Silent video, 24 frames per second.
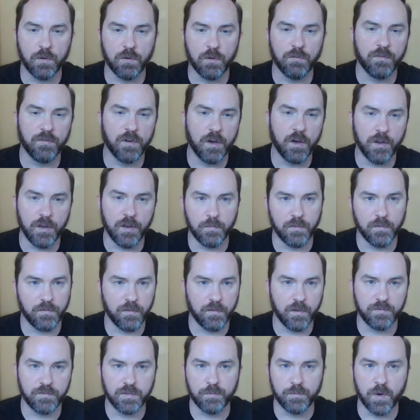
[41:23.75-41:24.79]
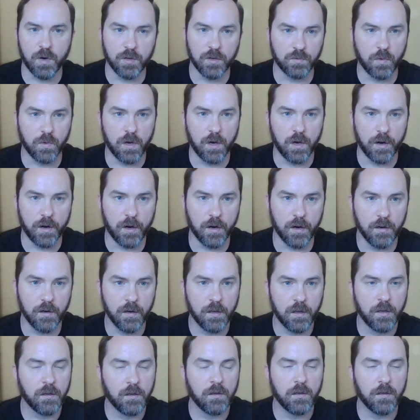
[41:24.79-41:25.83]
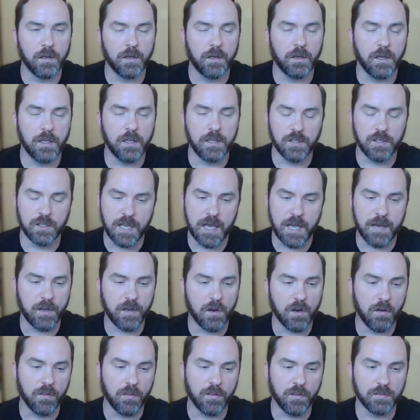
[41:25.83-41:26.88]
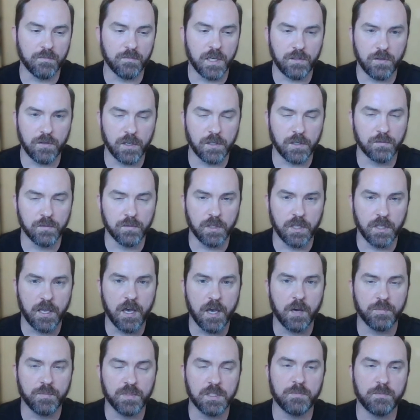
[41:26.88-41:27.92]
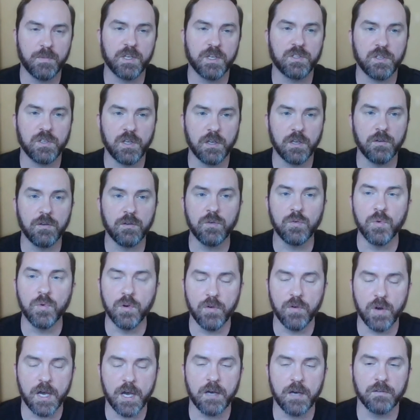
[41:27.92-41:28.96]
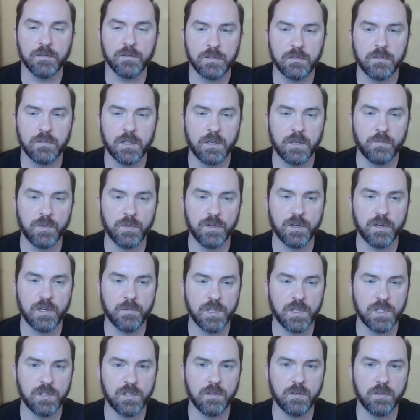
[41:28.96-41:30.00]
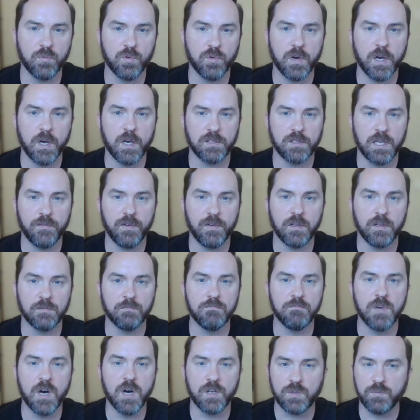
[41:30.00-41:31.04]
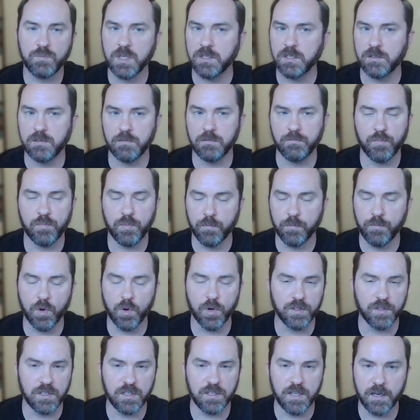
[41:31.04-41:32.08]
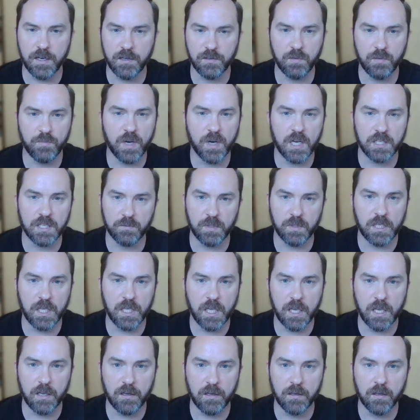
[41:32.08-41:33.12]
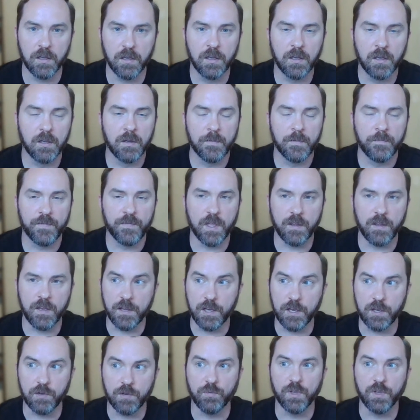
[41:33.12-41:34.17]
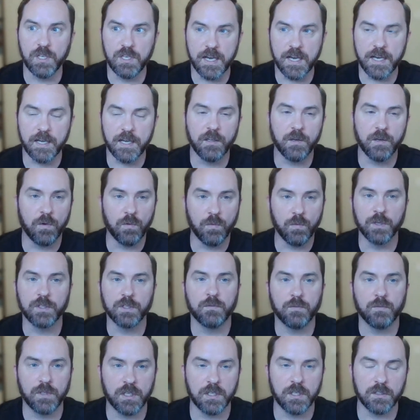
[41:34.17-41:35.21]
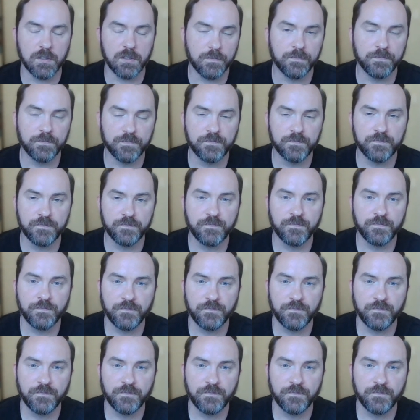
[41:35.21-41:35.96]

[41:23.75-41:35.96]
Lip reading: total volume of sparge water? And just having all those metrics really helps, especially a new brew house. When you're commissioning a new brew house, having as much points of data as you possibly can. And then you can really dial in what works and what doesn't.